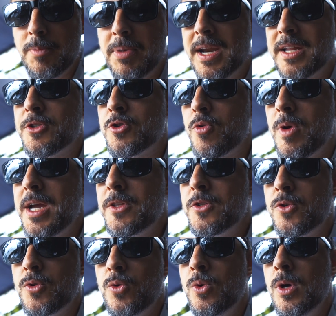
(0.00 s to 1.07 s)
but I try
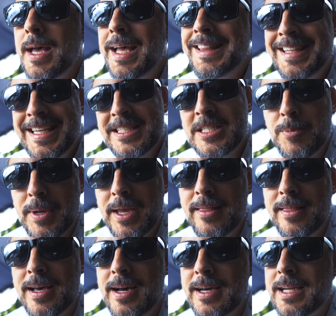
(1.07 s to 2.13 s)
to
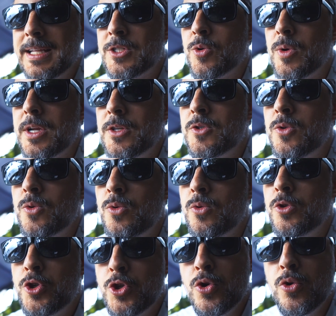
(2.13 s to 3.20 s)
anticipate that and I try
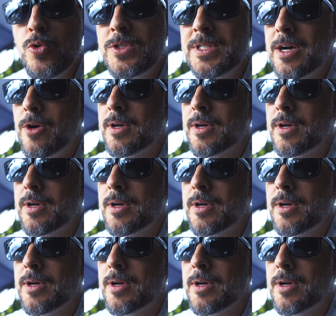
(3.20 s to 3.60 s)
to choose that,